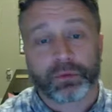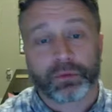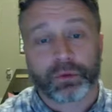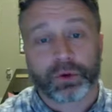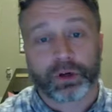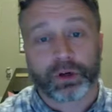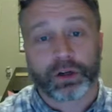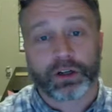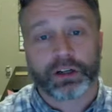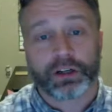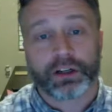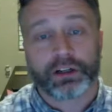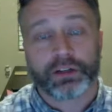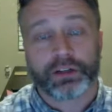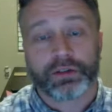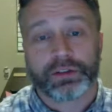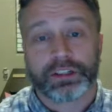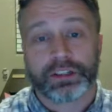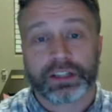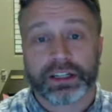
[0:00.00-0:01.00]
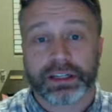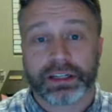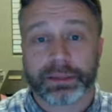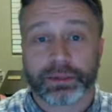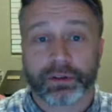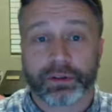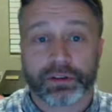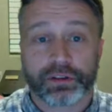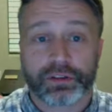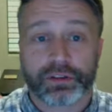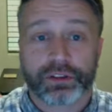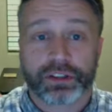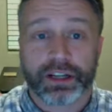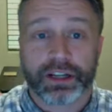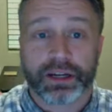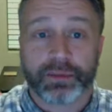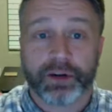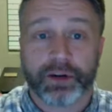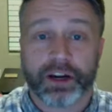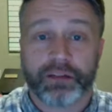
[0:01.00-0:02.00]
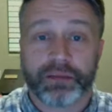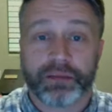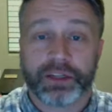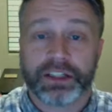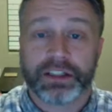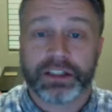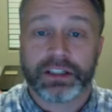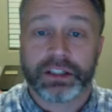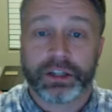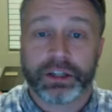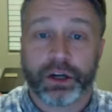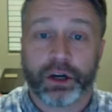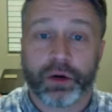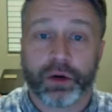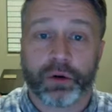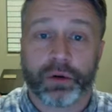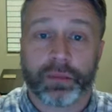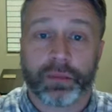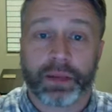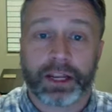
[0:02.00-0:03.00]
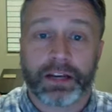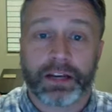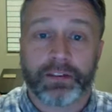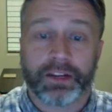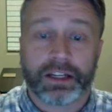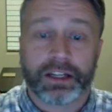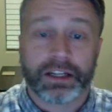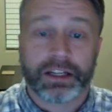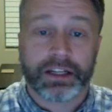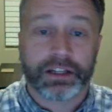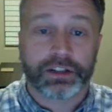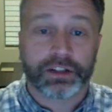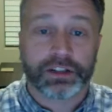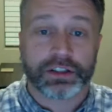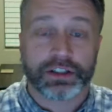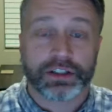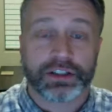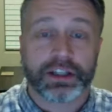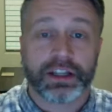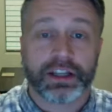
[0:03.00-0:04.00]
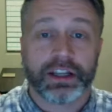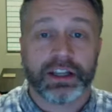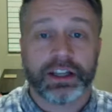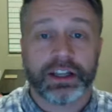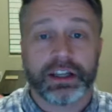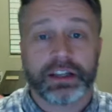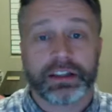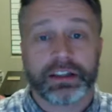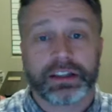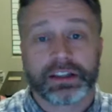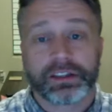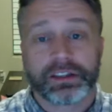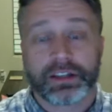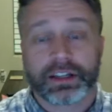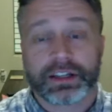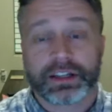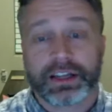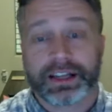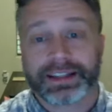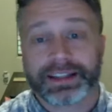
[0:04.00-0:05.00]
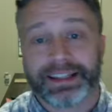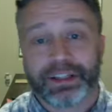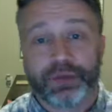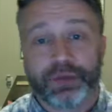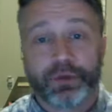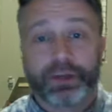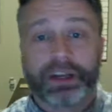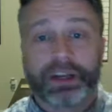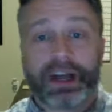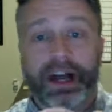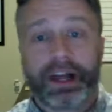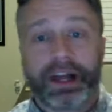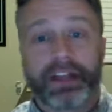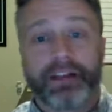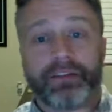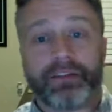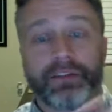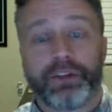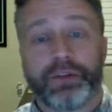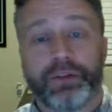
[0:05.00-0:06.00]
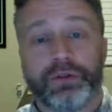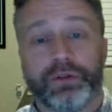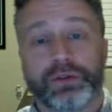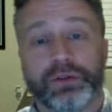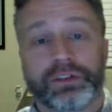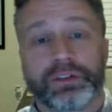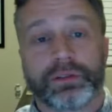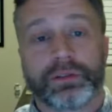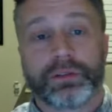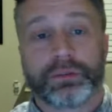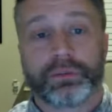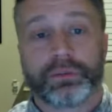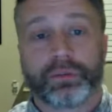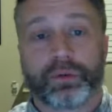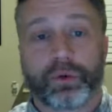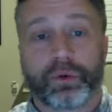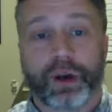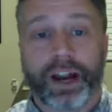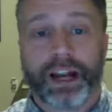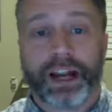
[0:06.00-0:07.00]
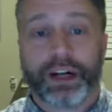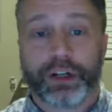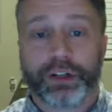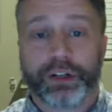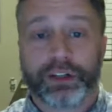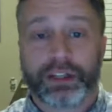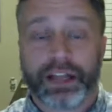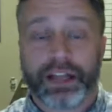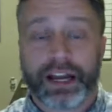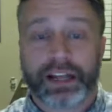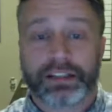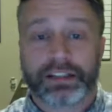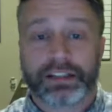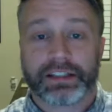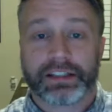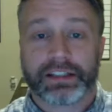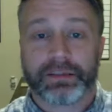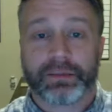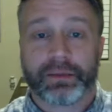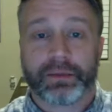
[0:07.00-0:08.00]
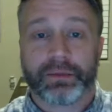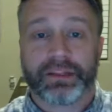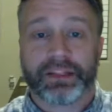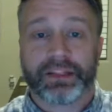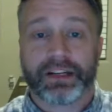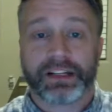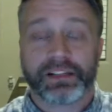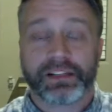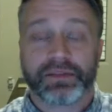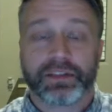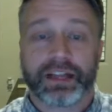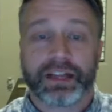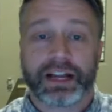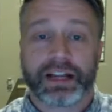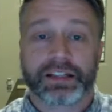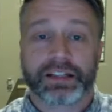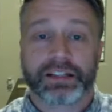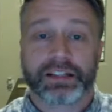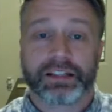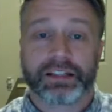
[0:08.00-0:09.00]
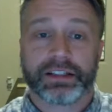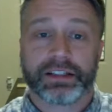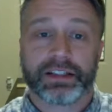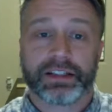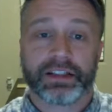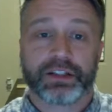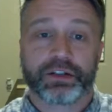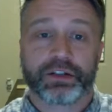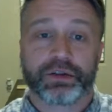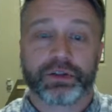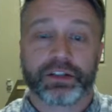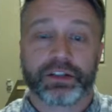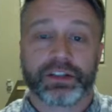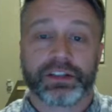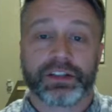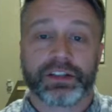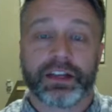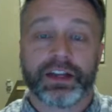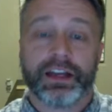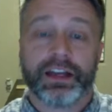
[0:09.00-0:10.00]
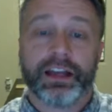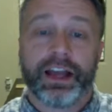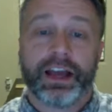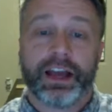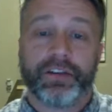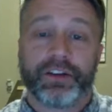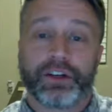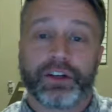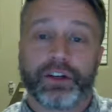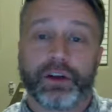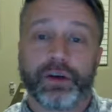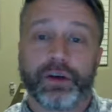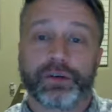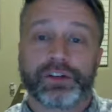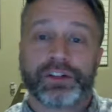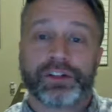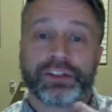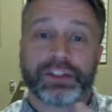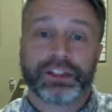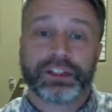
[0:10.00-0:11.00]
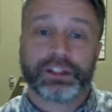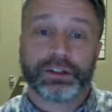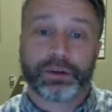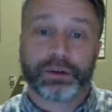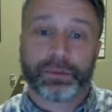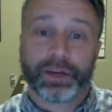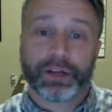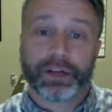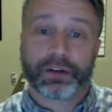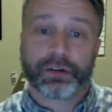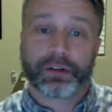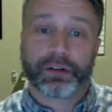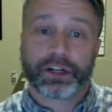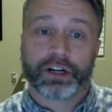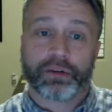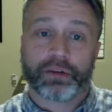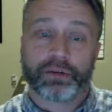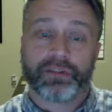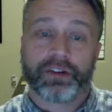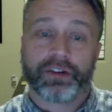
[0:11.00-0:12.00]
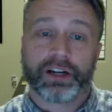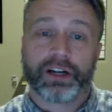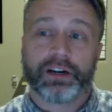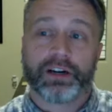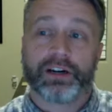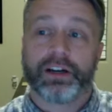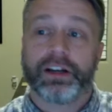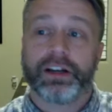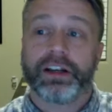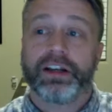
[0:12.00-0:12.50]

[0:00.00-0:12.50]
work, using any personal time off, PTO or paid vacation, things like that, that you would not have used prior to the accident, but because of the accident and the injuries, having to go see your medical care provider,